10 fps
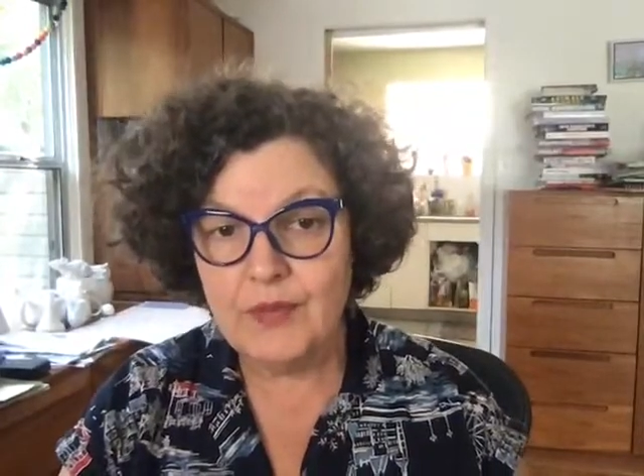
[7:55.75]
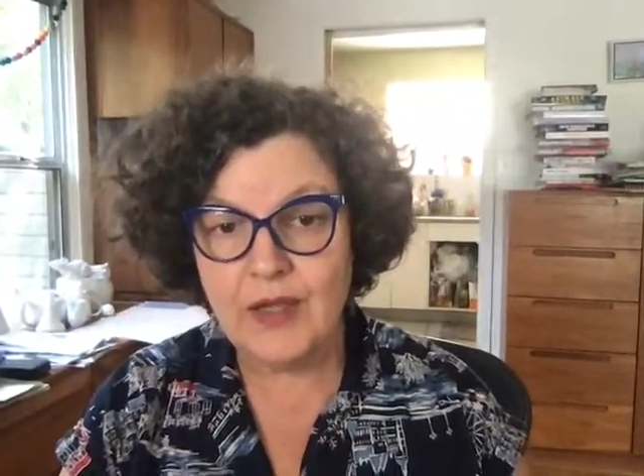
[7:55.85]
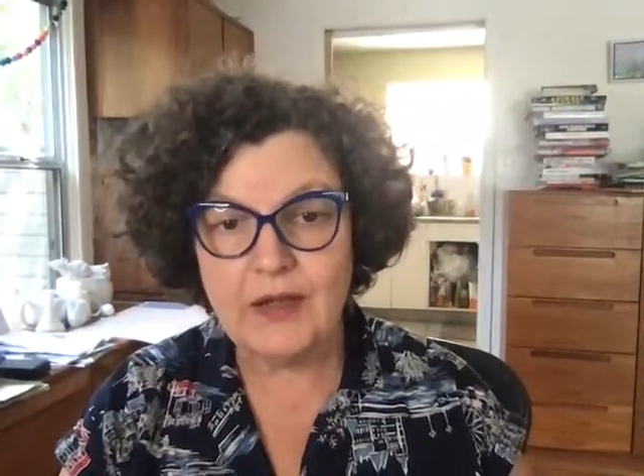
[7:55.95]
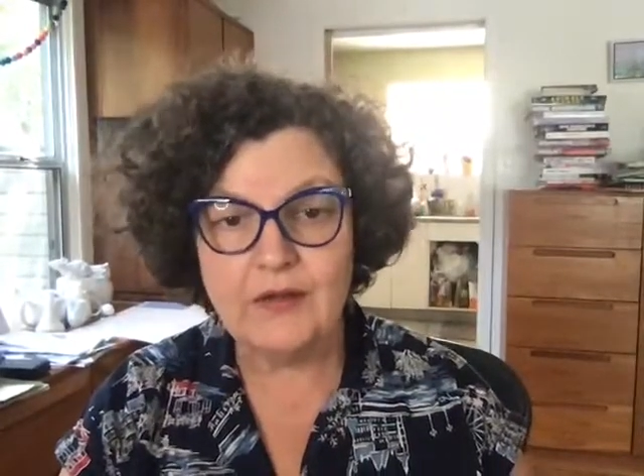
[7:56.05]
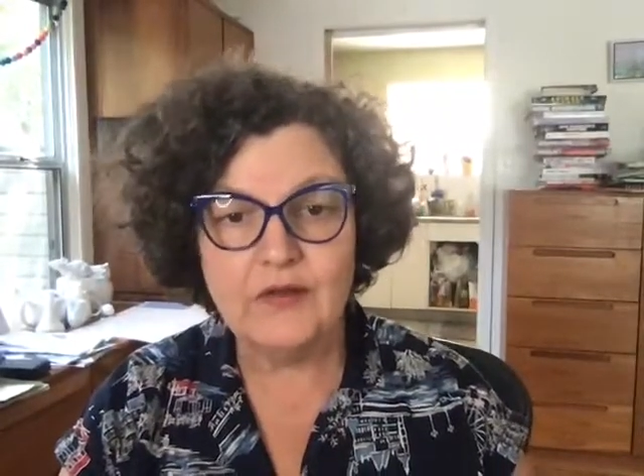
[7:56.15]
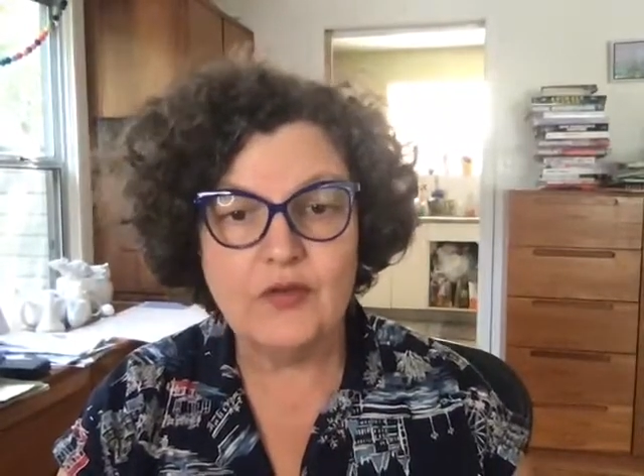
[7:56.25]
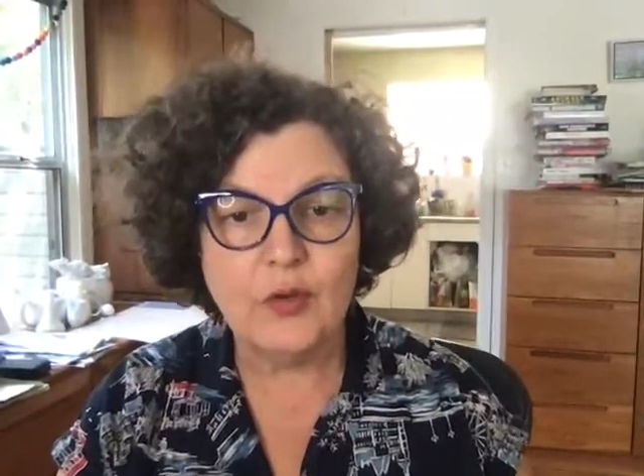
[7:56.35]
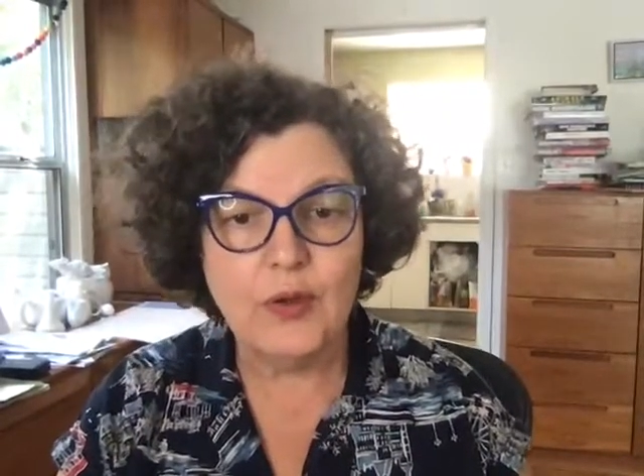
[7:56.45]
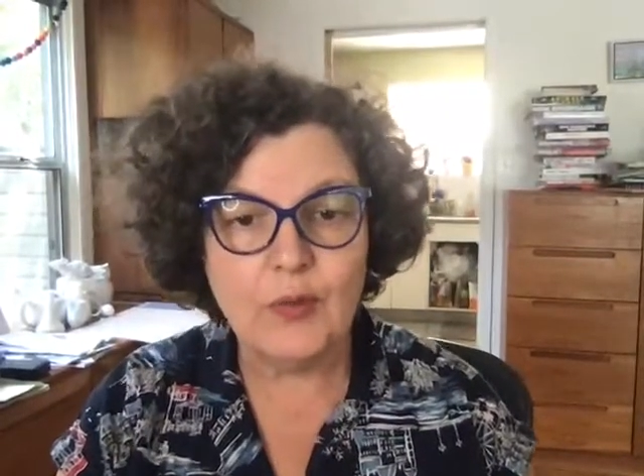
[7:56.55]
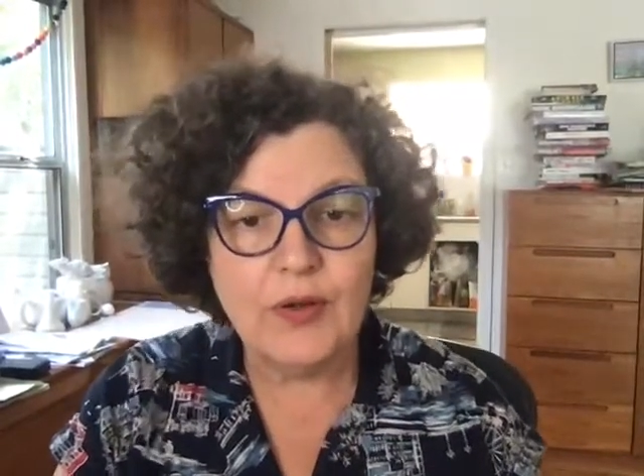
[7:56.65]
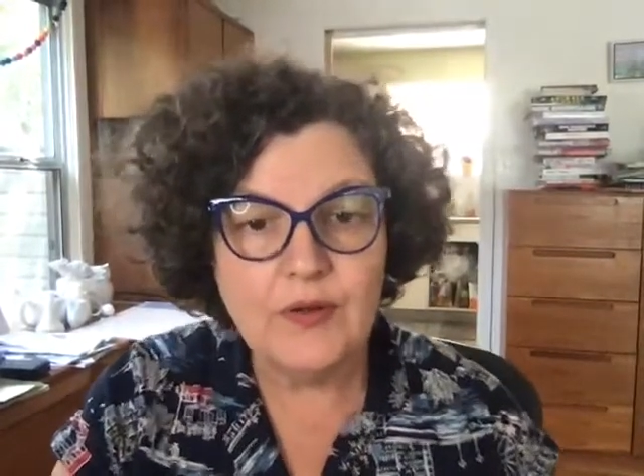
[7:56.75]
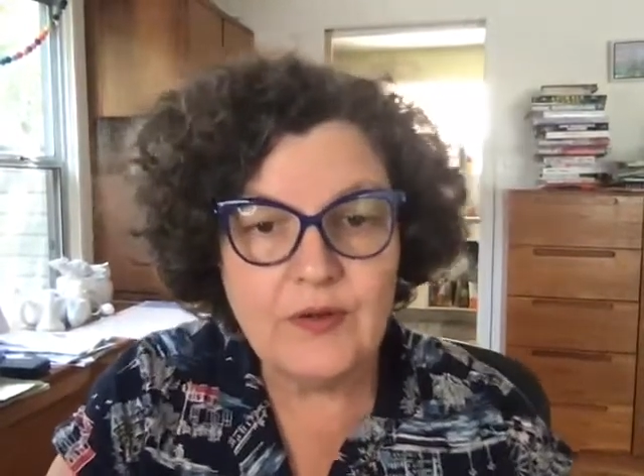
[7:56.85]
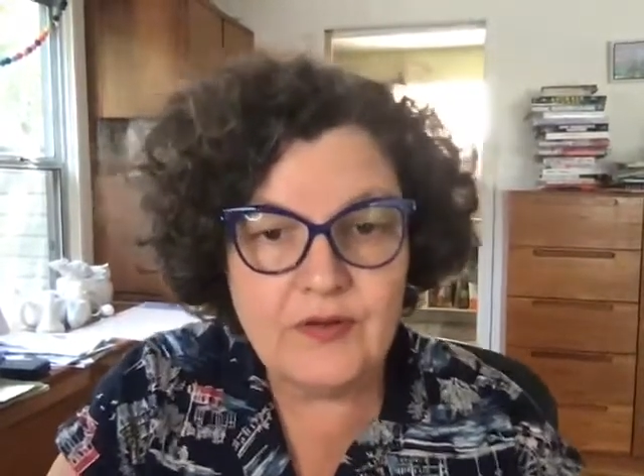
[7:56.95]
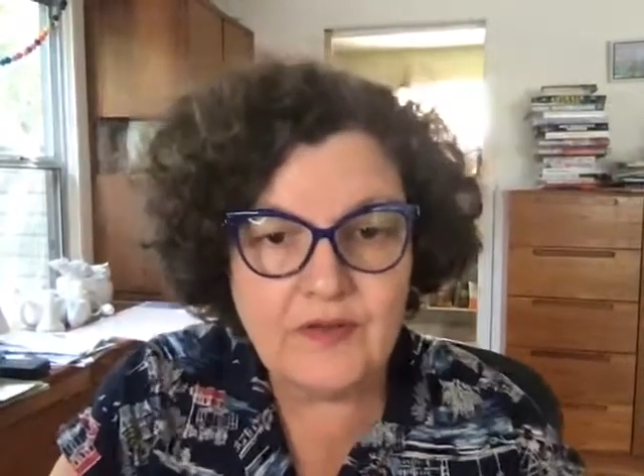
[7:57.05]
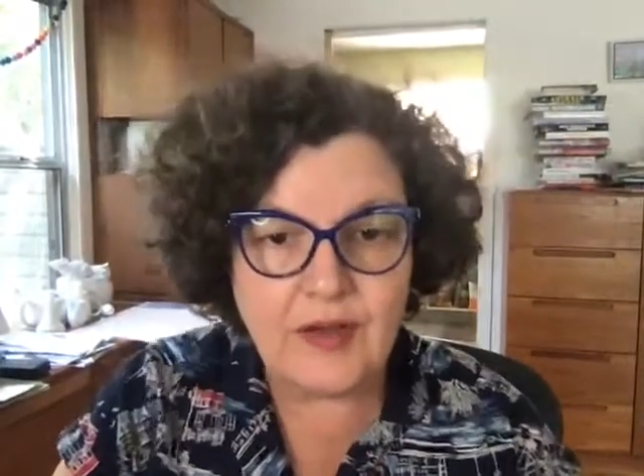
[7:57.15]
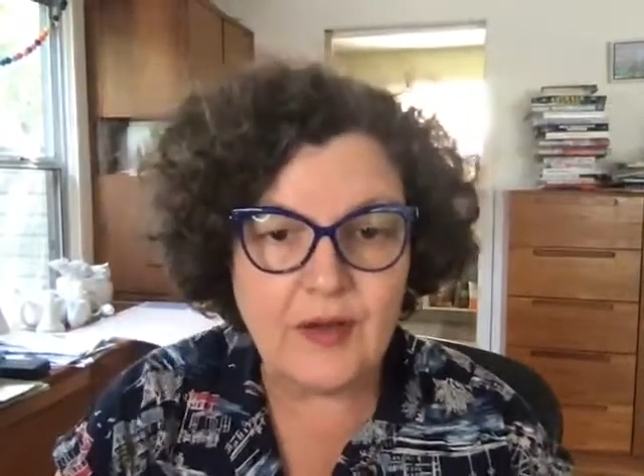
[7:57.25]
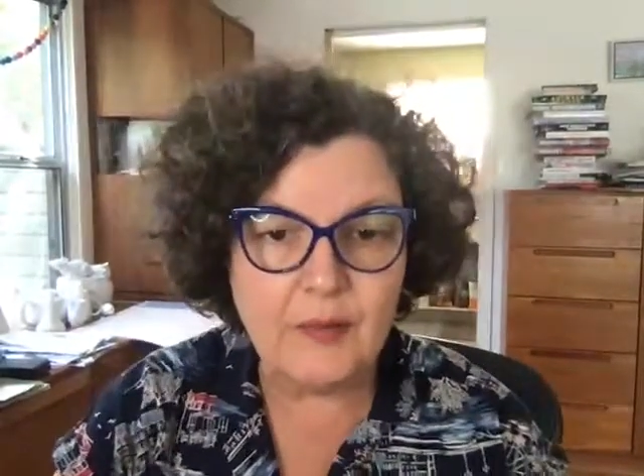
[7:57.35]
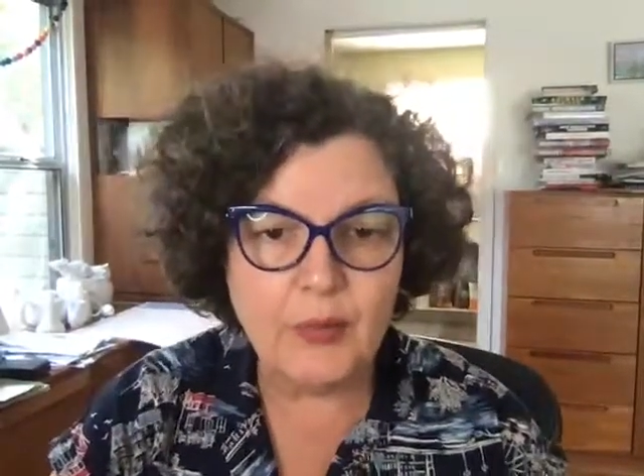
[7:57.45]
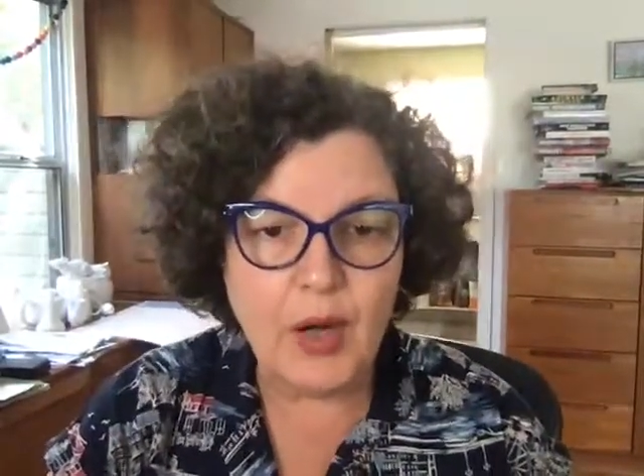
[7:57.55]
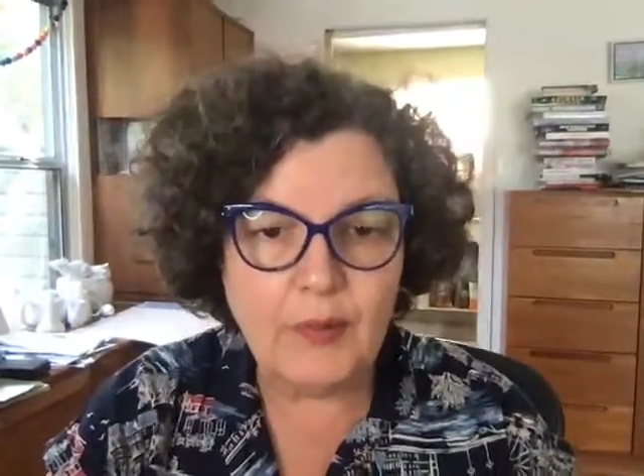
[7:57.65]
Okay, so I want you to set
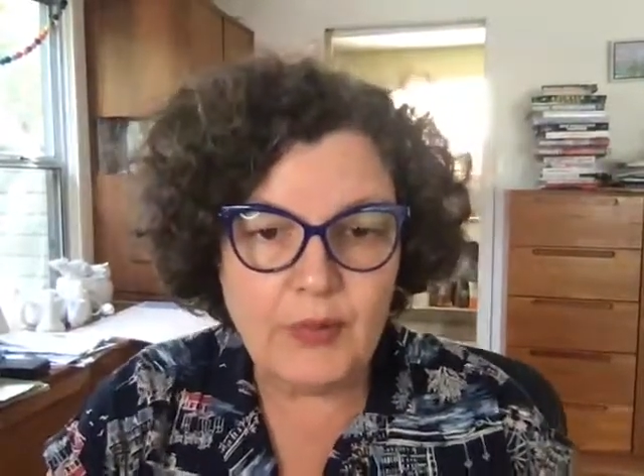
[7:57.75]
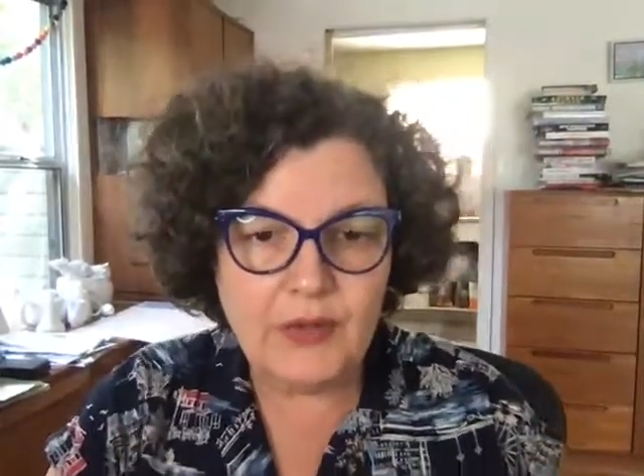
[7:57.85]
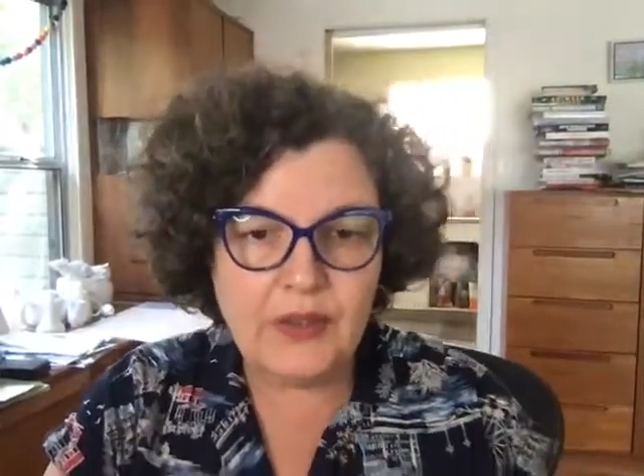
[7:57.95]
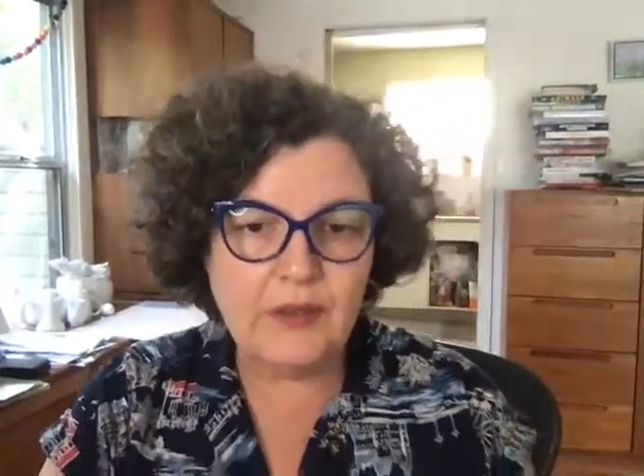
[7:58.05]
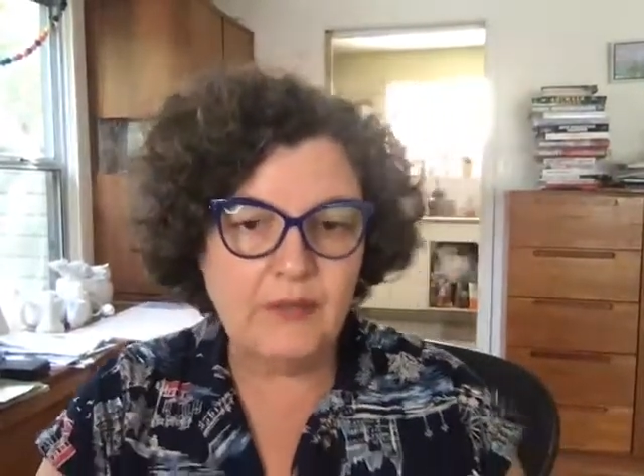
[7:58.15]
up properly,